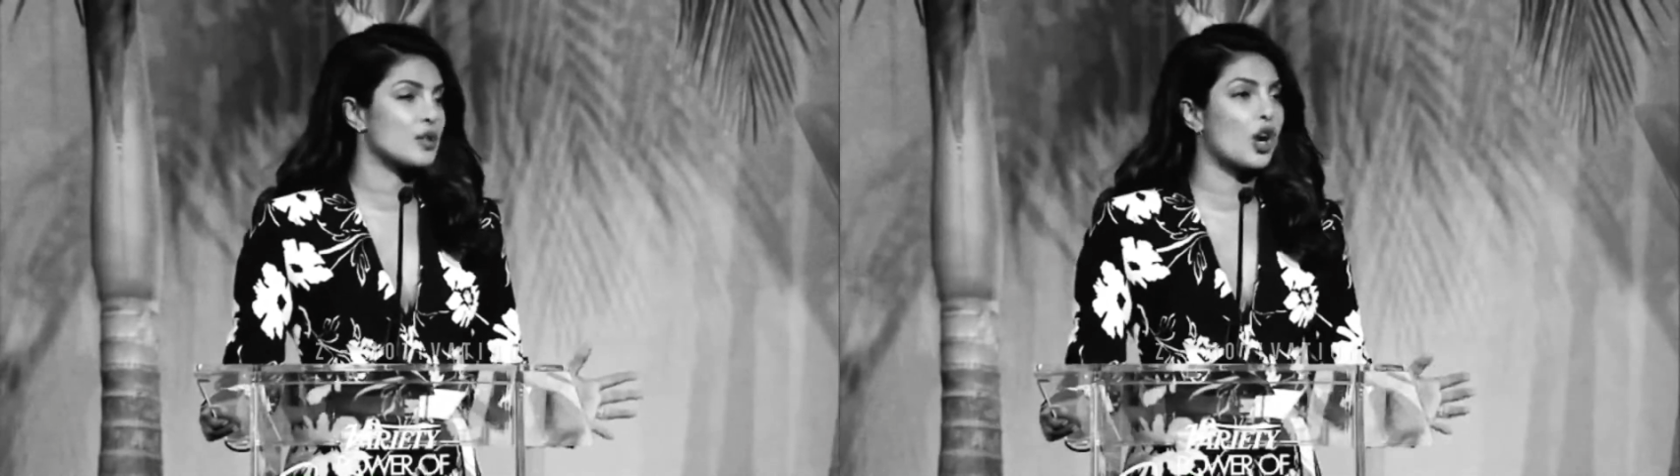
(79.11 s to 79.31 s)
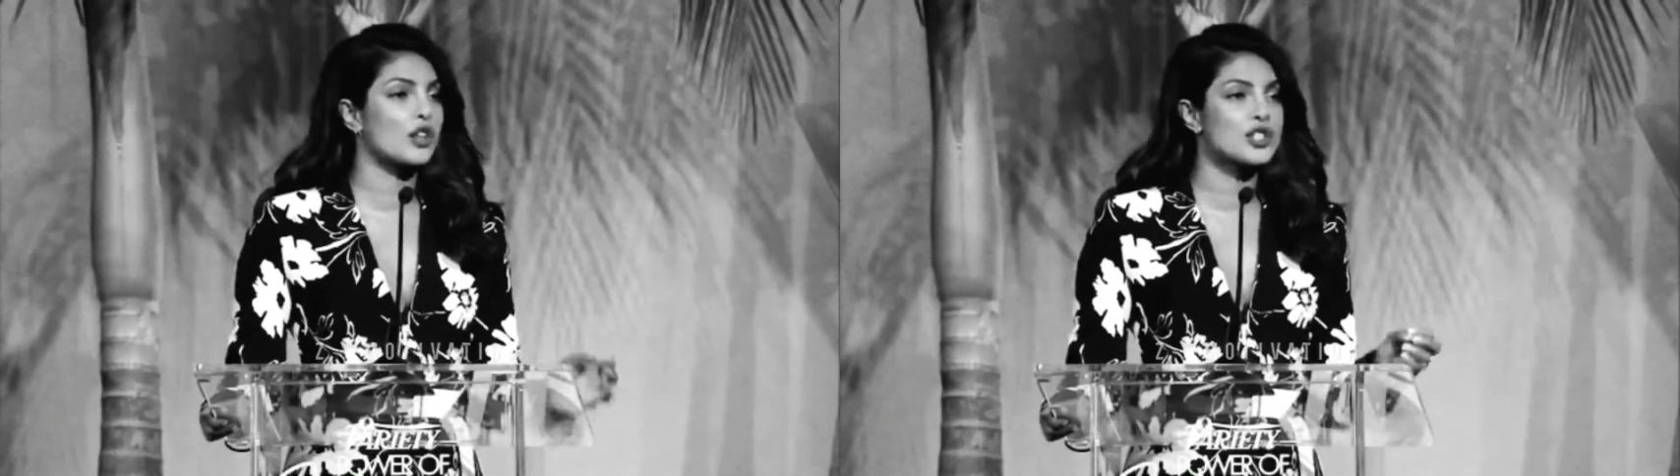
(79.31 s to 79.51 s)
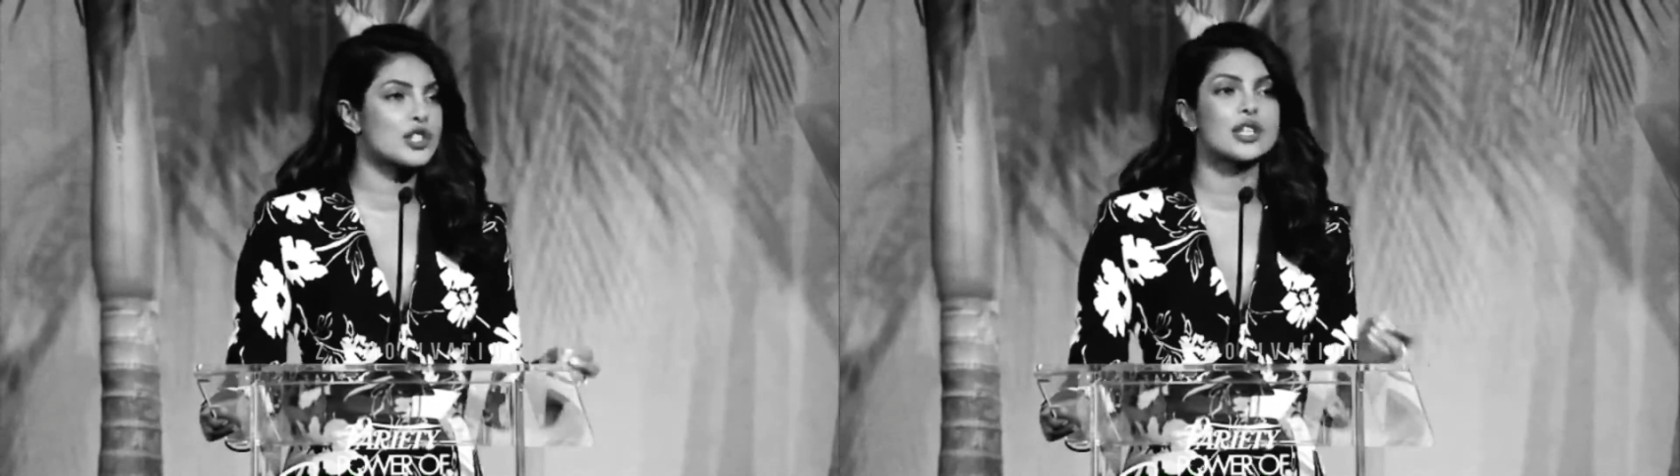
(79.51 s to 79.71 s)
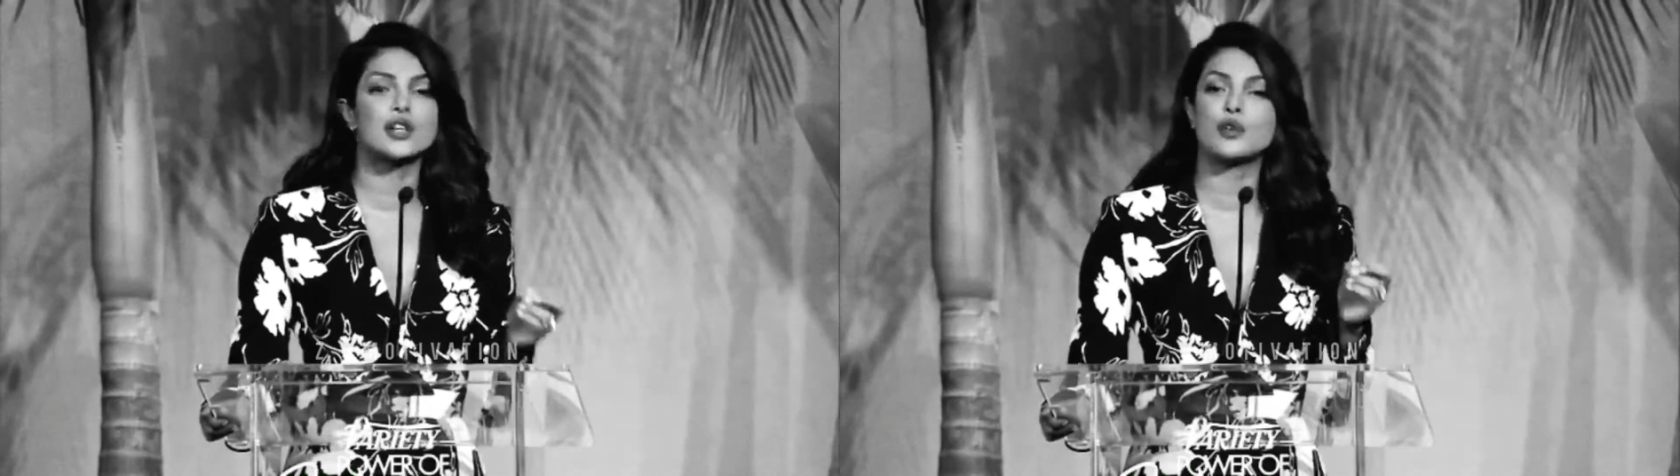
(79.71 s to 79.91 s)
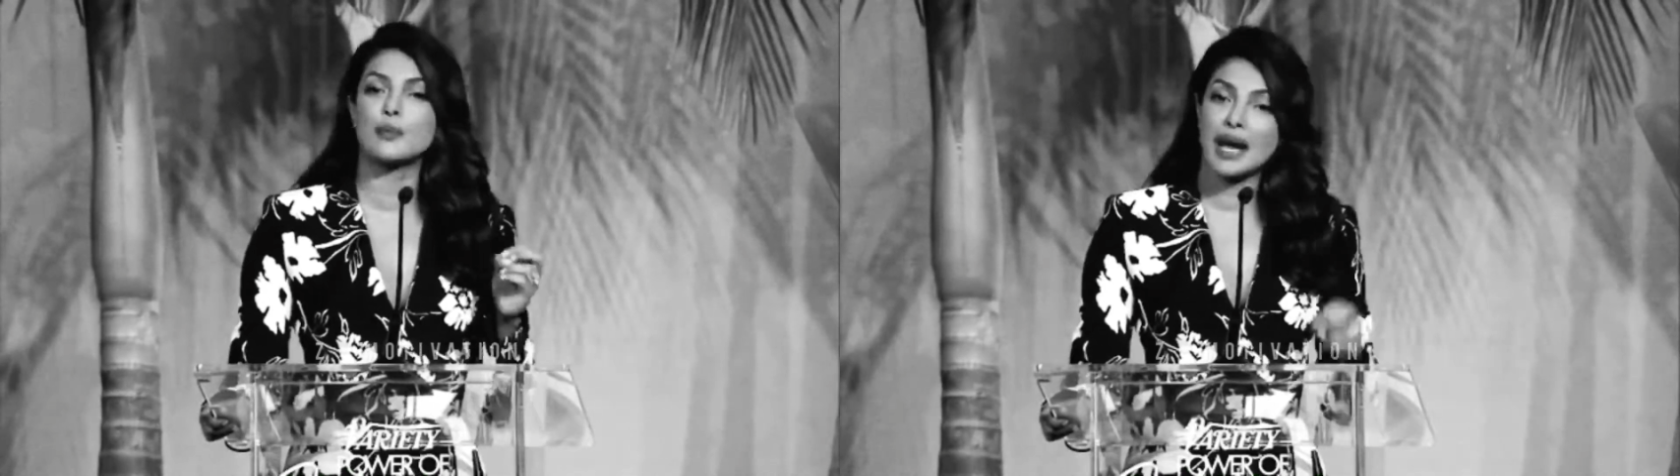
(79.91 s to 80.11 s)
constantly
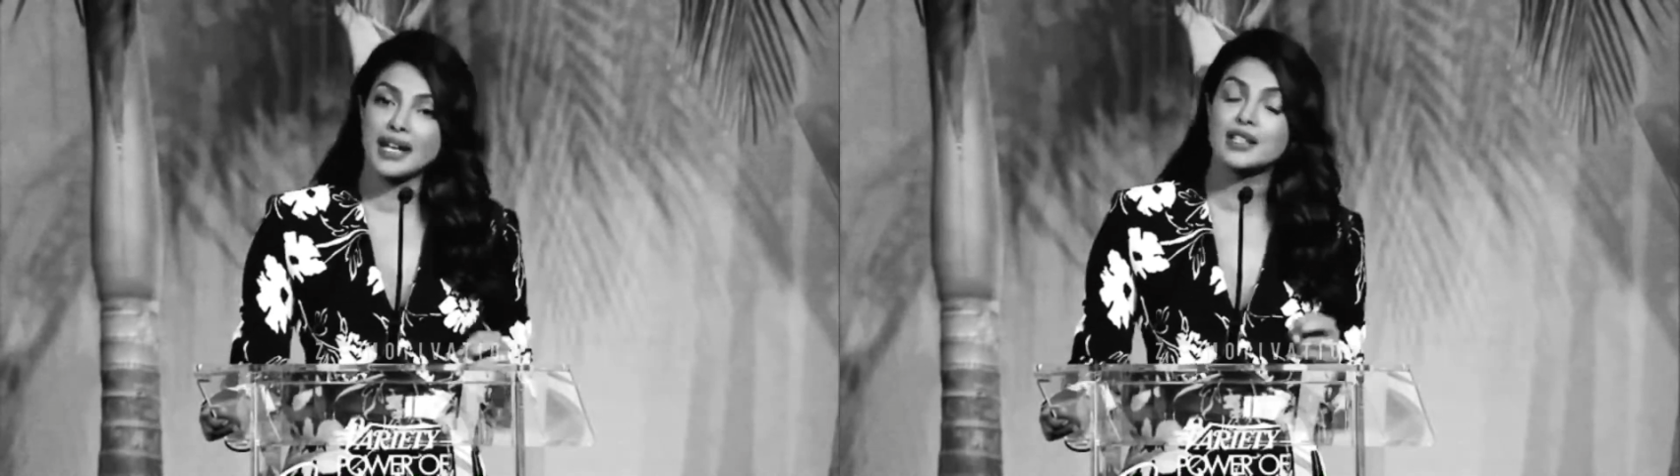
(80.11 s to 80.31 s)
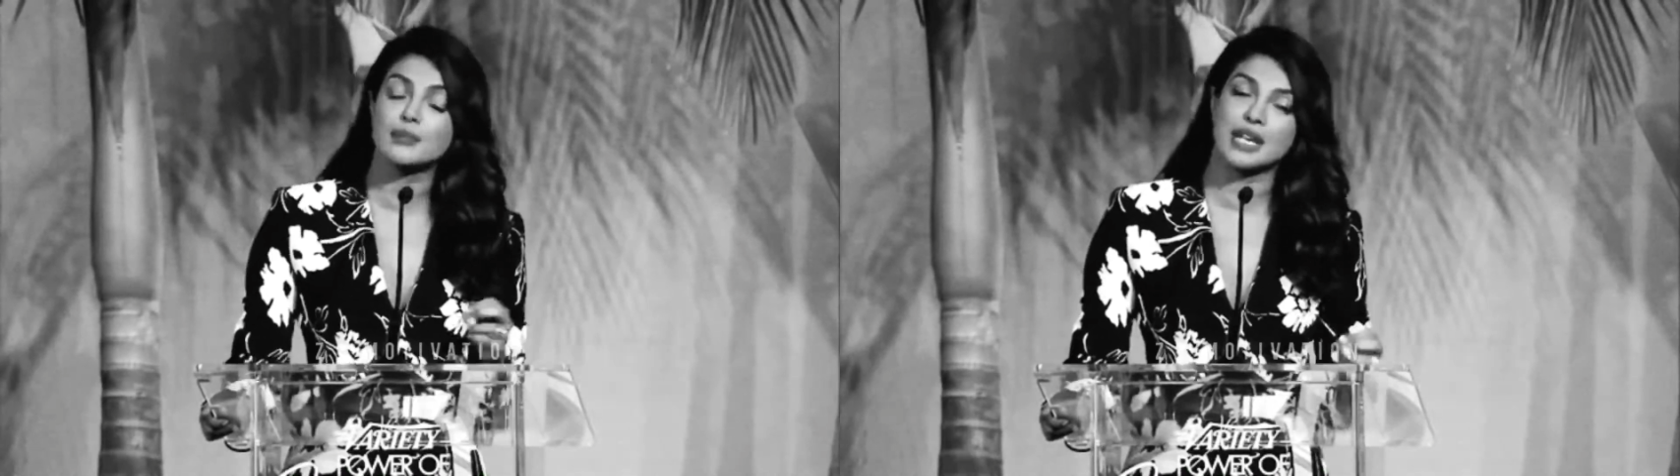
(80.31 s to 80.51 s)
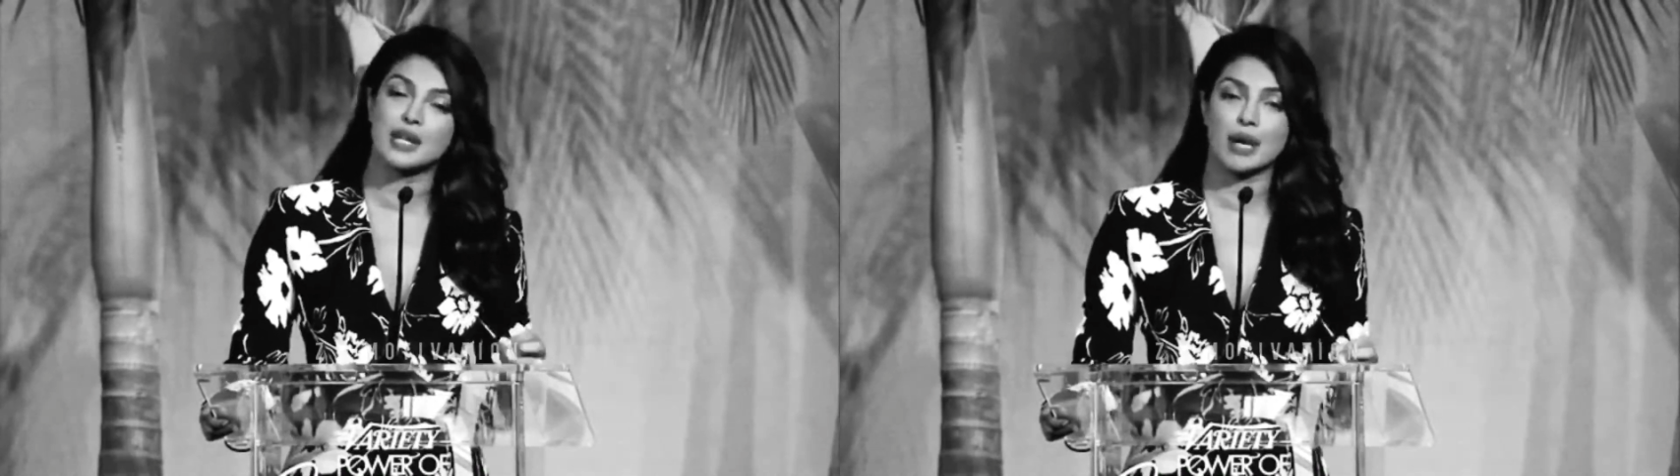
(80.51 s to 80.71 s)
reminded me and